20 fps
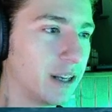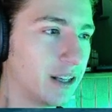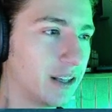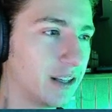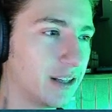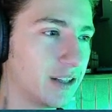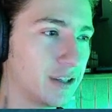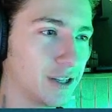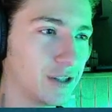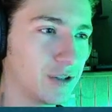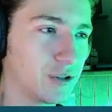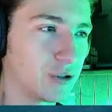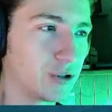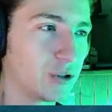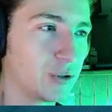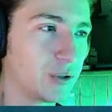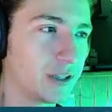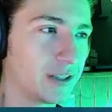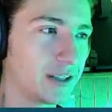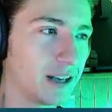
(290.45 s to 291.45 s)
These are
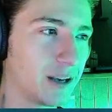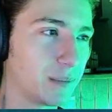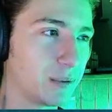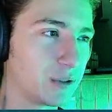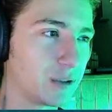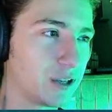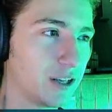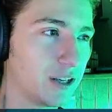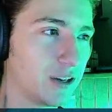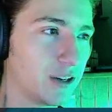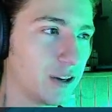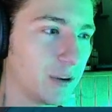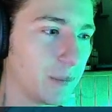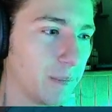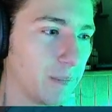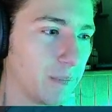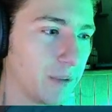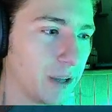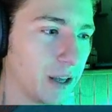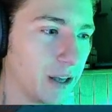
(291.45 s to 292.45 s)
two examples here,
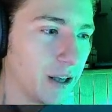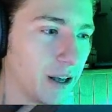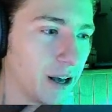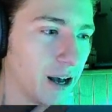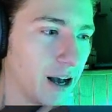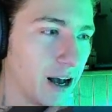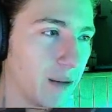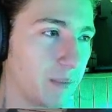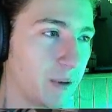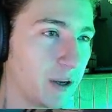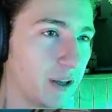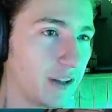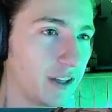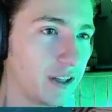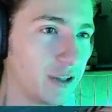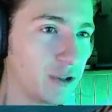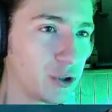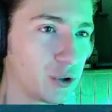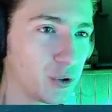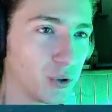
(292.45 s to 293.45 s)
but the
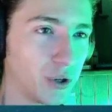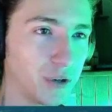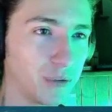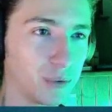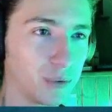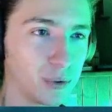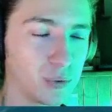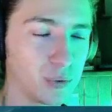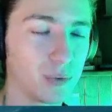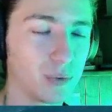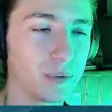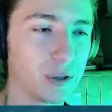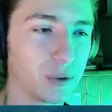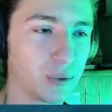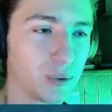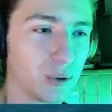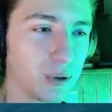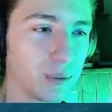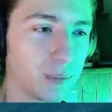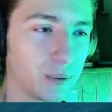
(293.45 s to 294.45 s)
destroyer rules will be
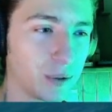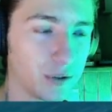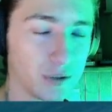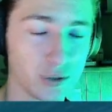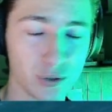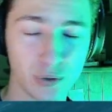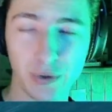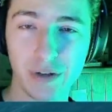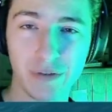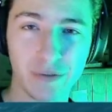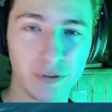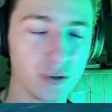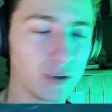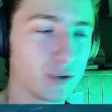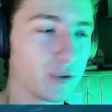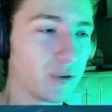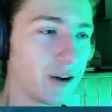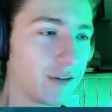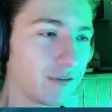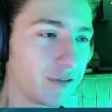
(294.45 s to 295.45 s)
thrown up on the screen for
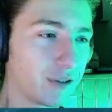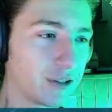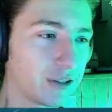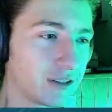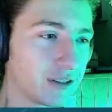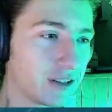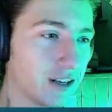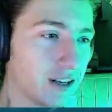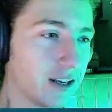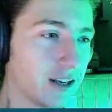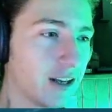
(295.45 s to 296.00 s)
your reference.